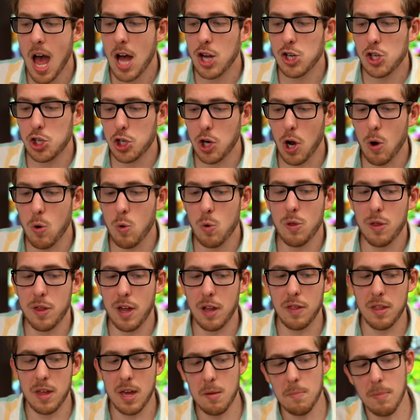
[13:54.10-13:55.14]
show
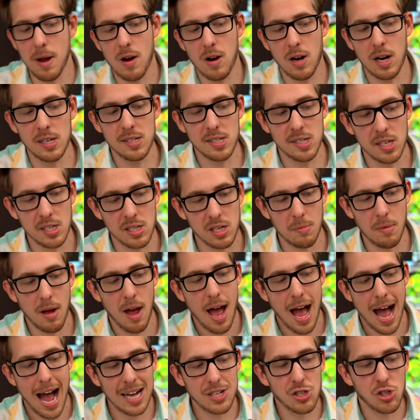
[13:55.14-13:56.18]
that the American system
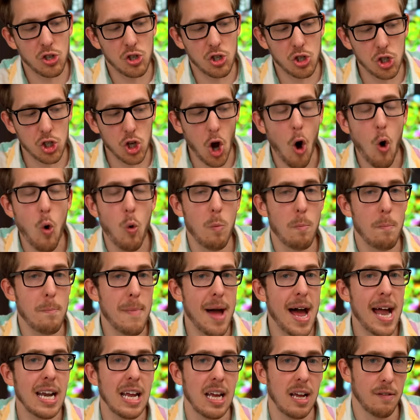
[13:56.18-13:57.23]
has so
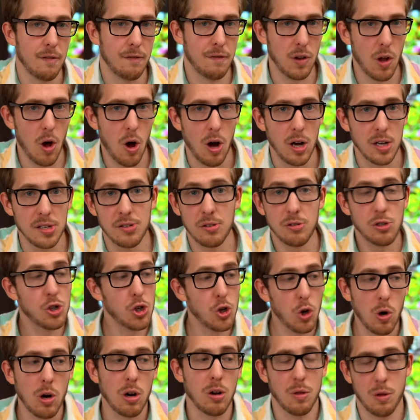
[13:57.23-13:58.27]
many flaws.
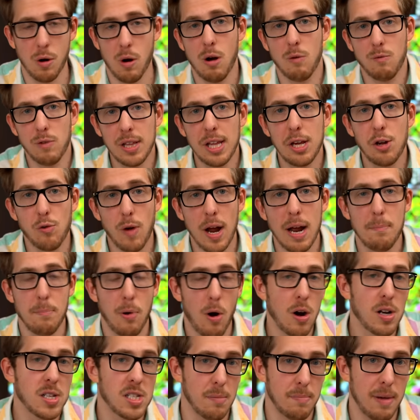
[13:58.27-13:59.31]
Sure, there are really great
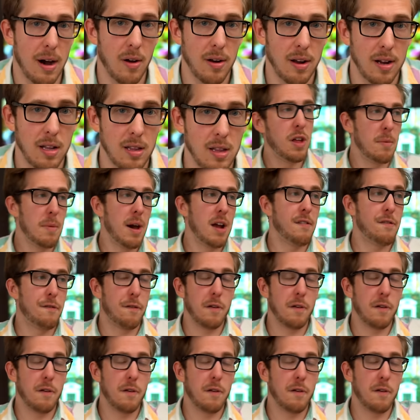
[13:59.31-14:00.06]
parts about it. Though the amount of